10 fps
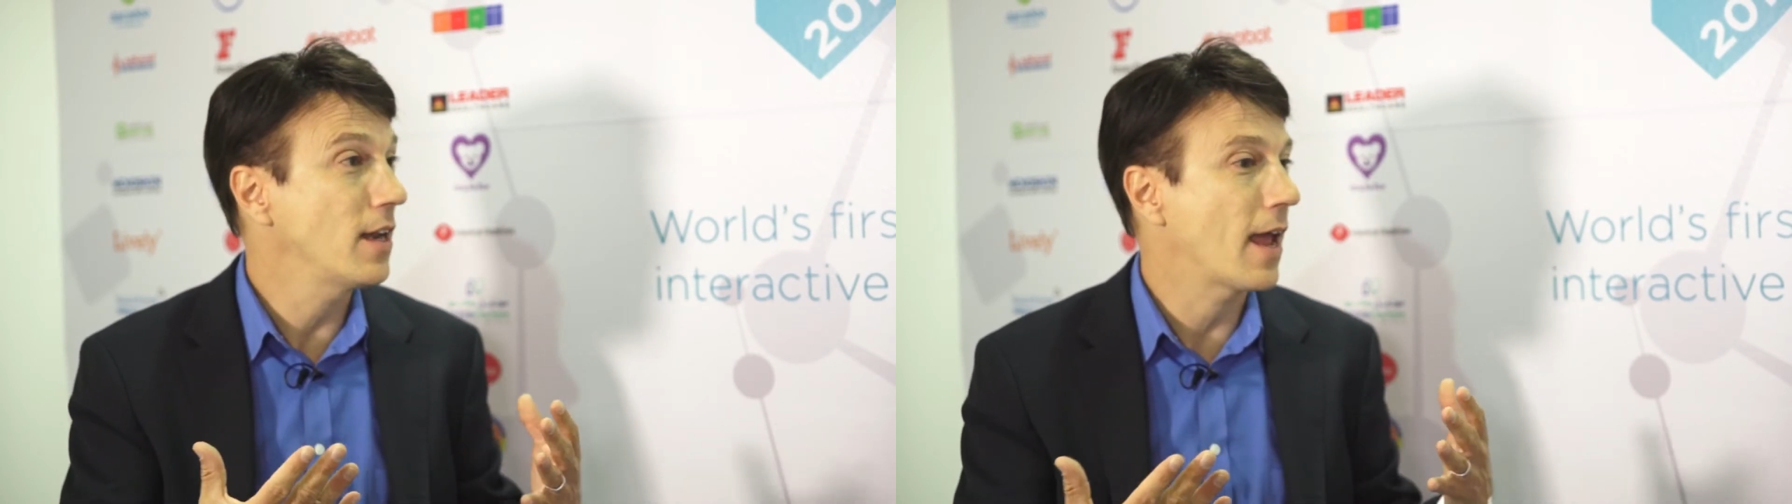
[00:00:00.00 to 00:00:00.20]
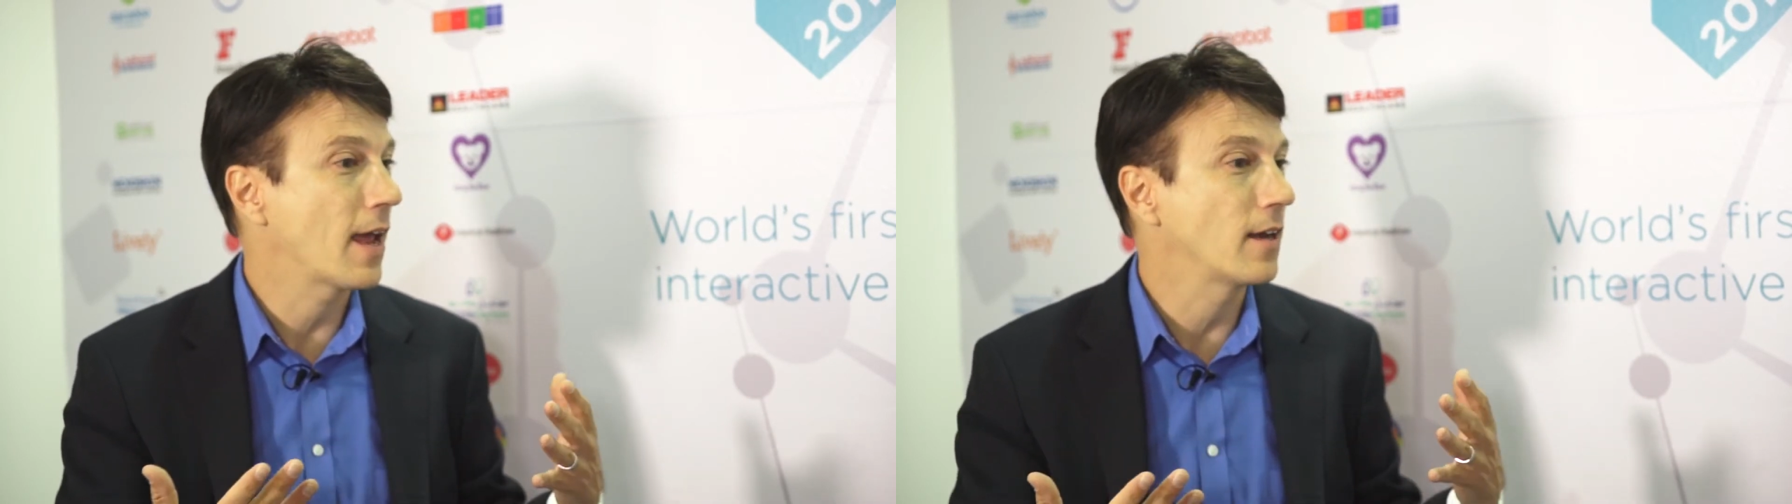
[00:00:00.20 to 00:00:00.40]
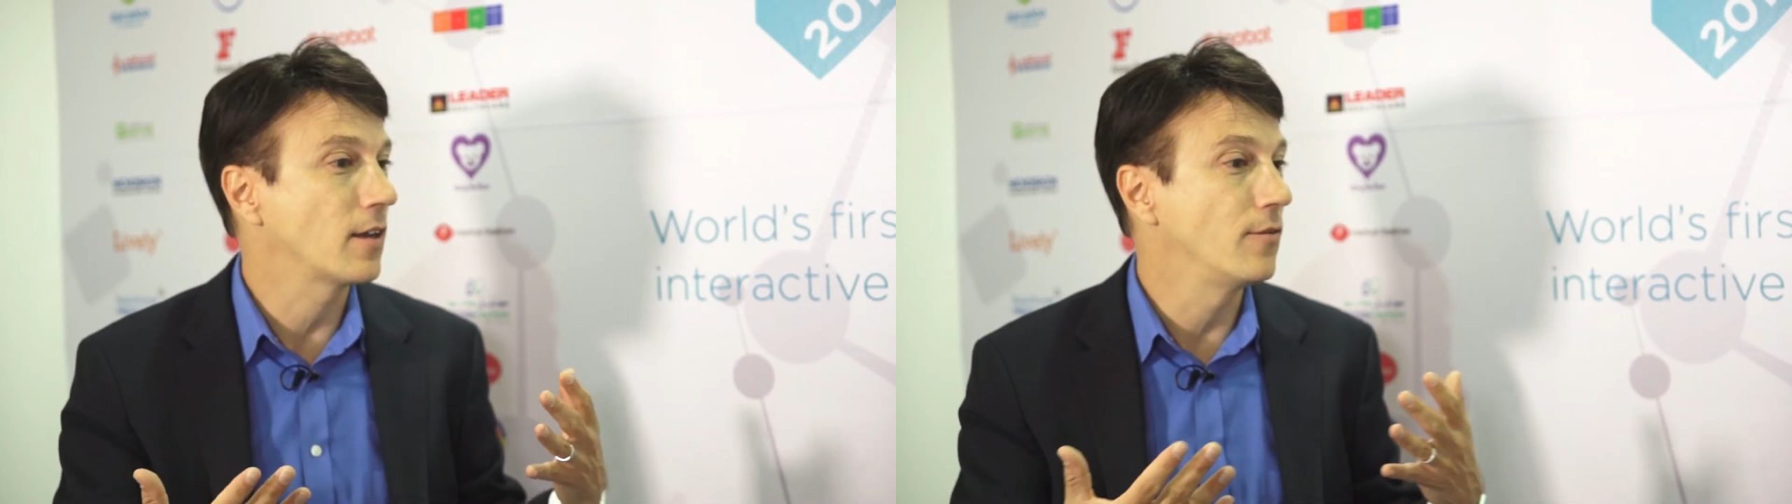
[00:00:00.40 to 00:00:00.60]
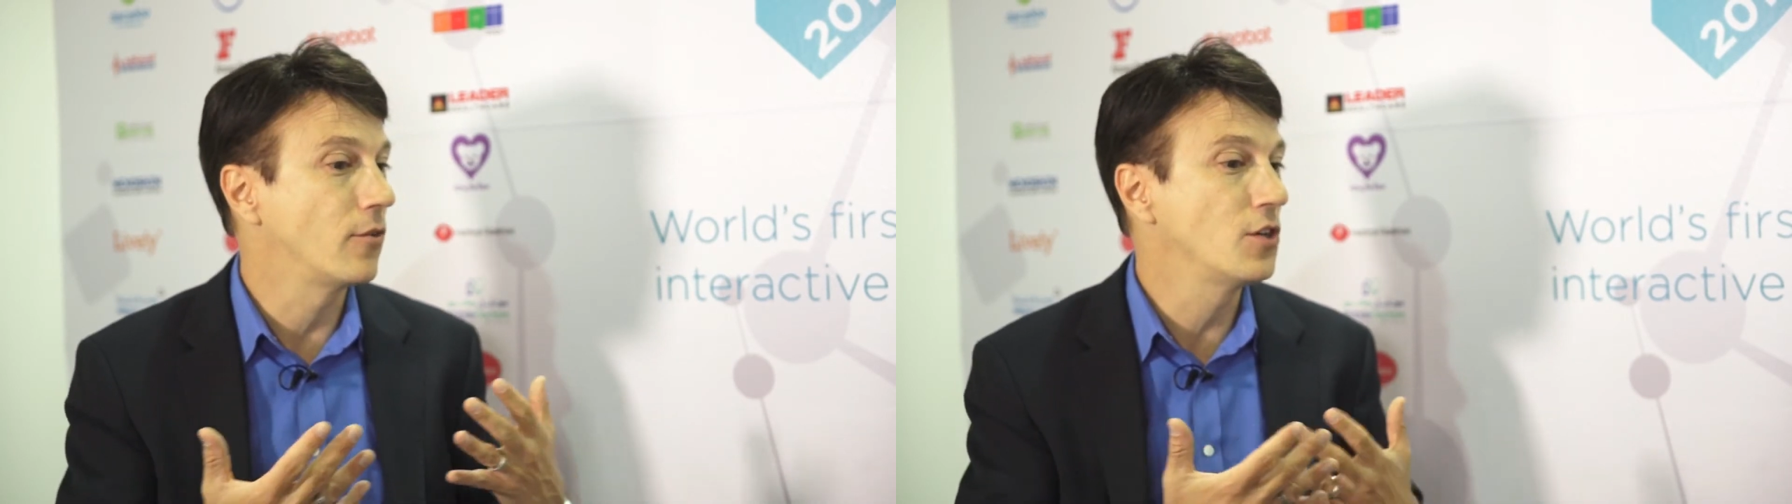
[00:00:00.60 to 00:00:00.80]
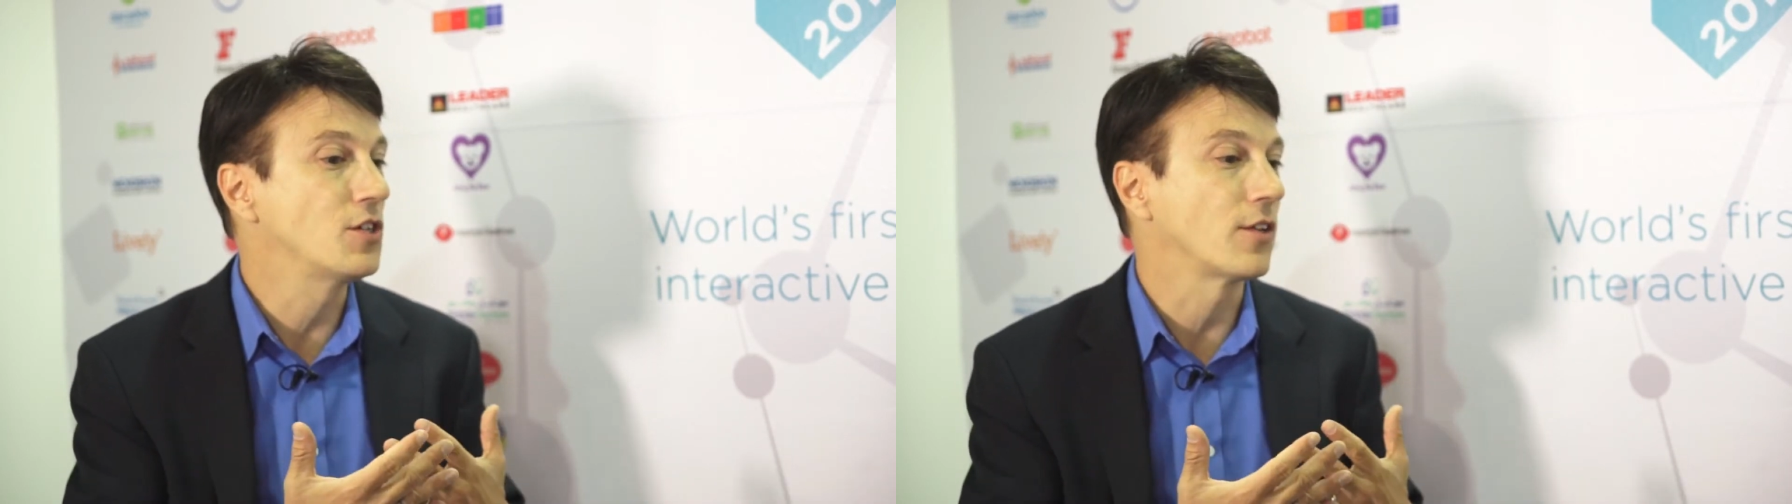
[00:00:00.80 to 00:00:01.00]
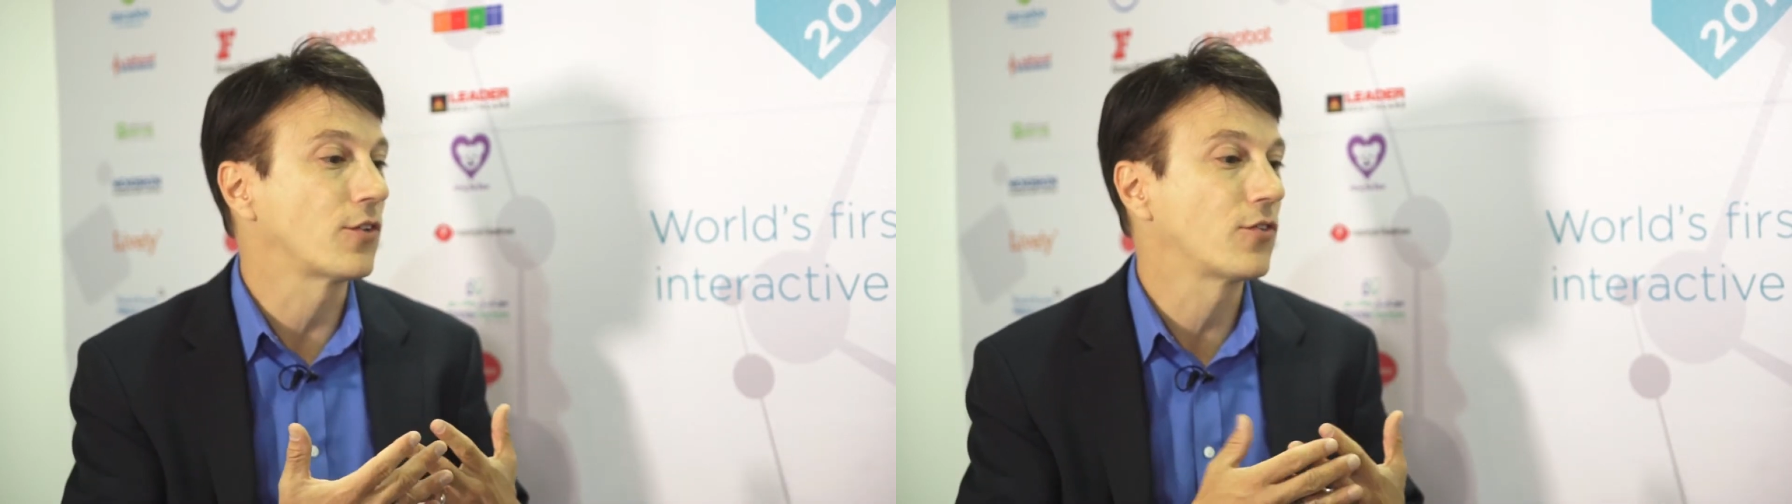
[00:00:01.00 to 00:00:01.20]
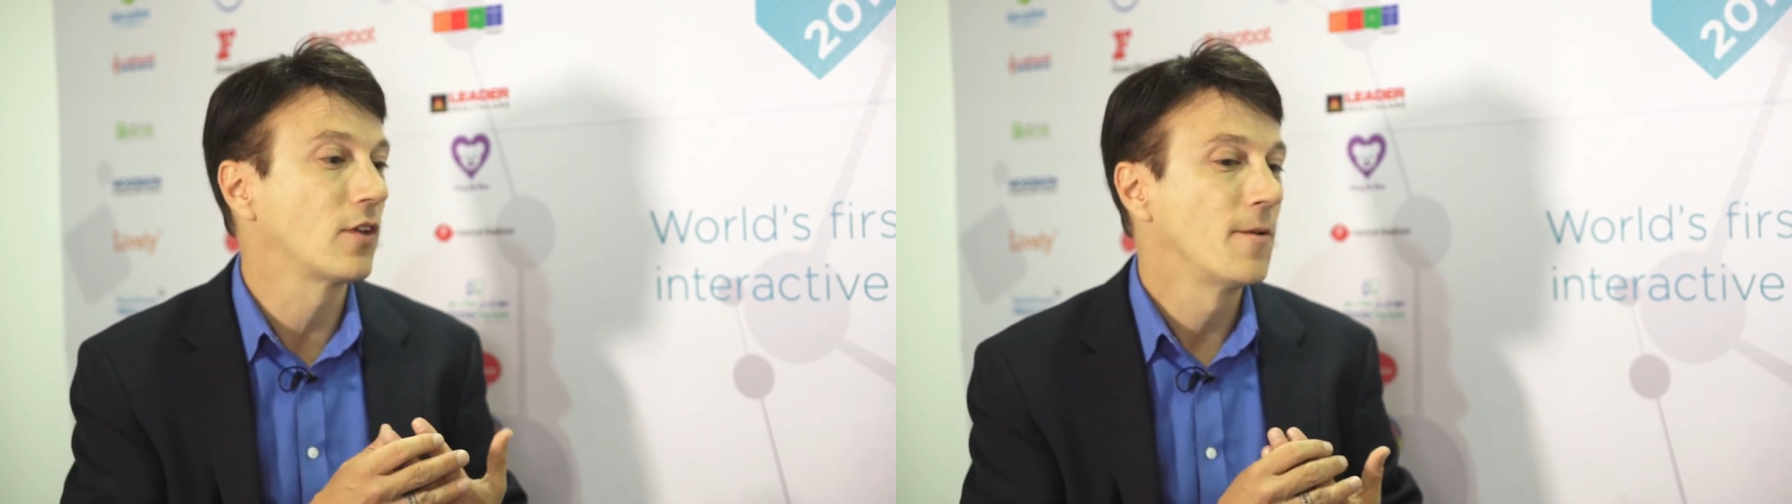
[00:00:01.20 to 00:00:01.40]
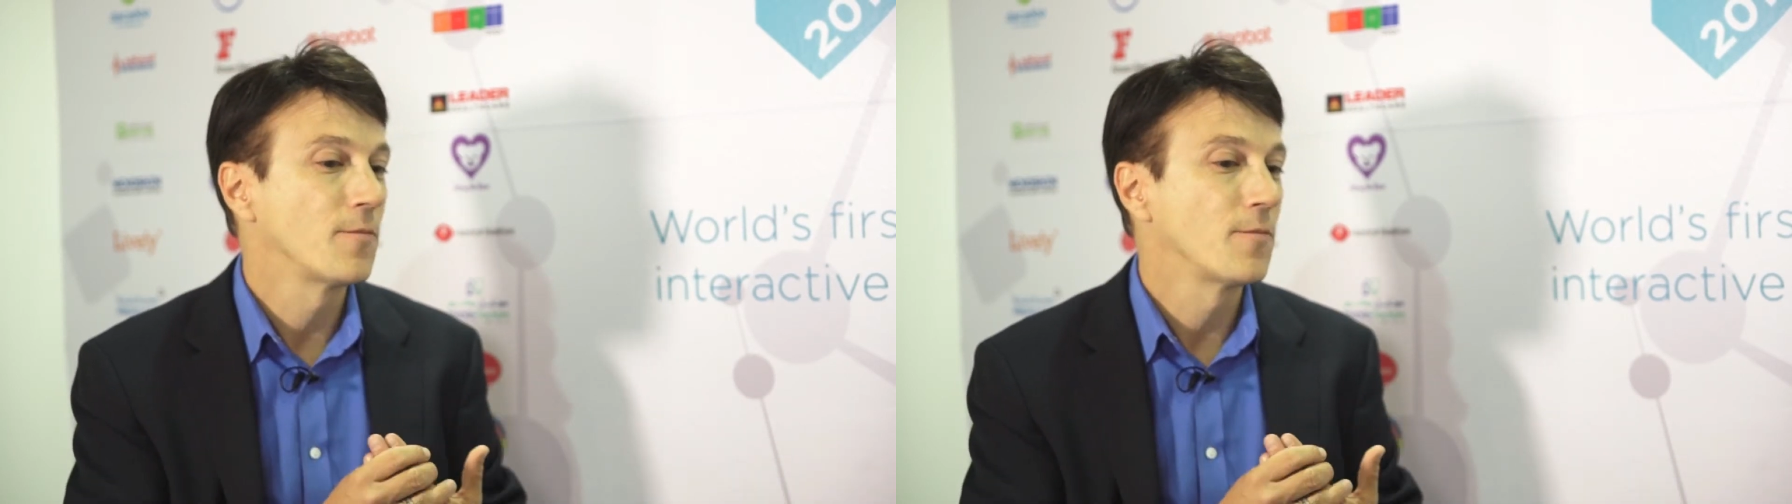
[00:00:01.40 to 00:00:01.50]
and convergence.